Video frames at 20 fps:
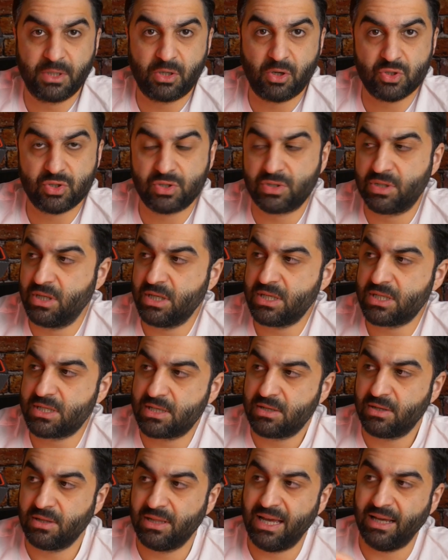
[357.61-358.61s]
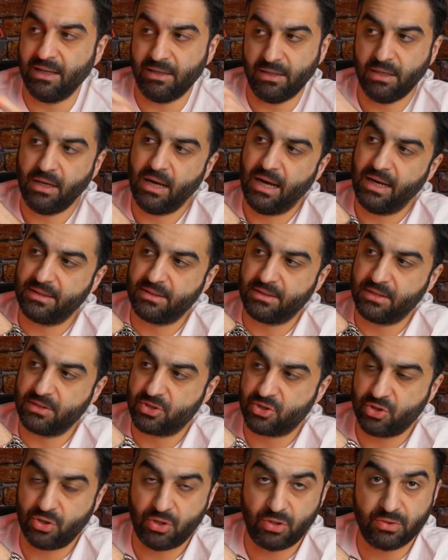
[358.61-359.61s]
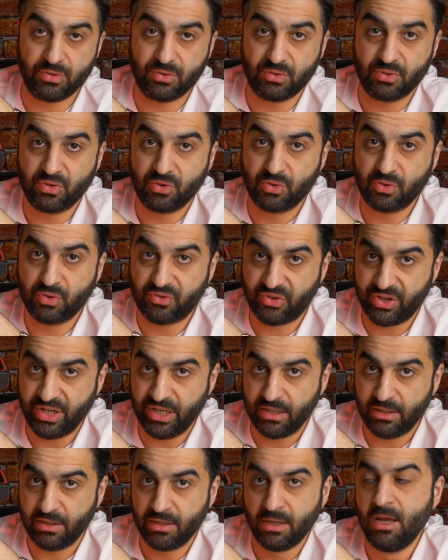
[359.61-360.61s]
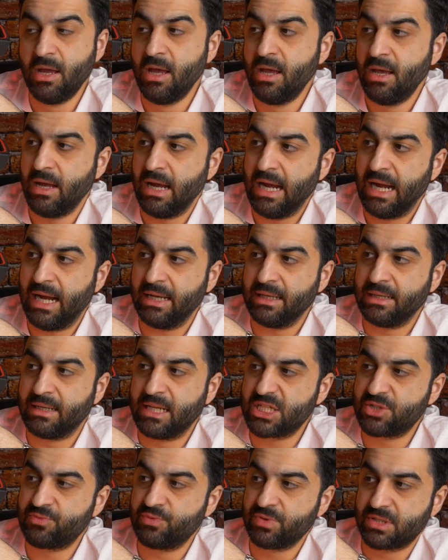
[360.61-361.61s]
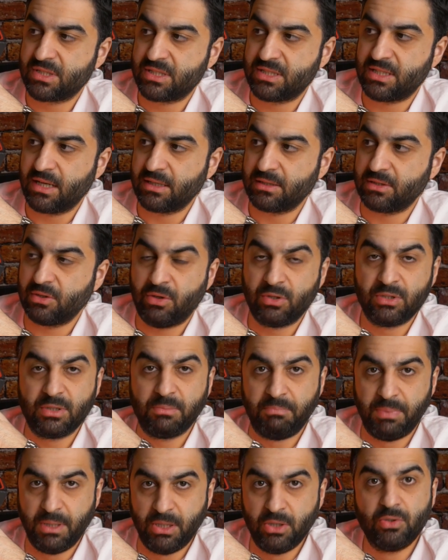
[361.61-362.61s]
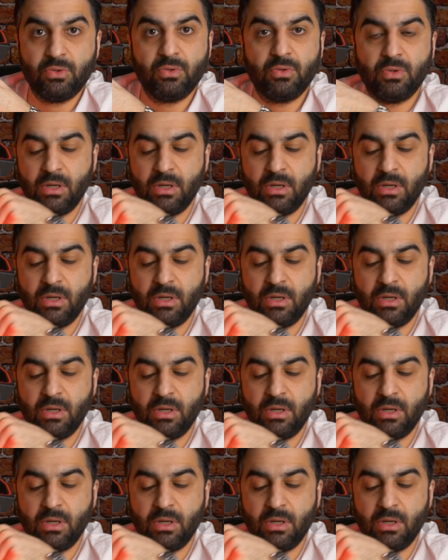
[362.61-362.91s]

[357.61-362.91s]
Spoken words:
because this LED had to turn green and this was stuck on the blue.